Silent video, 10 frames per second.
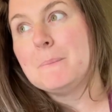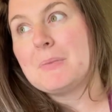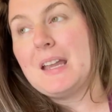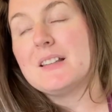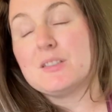
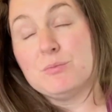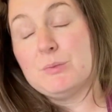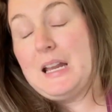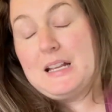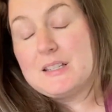
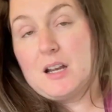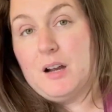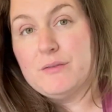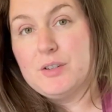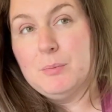it's
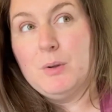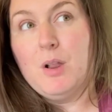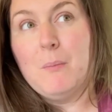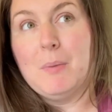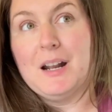
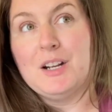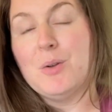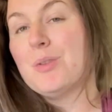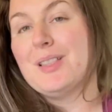comfortable, but I don't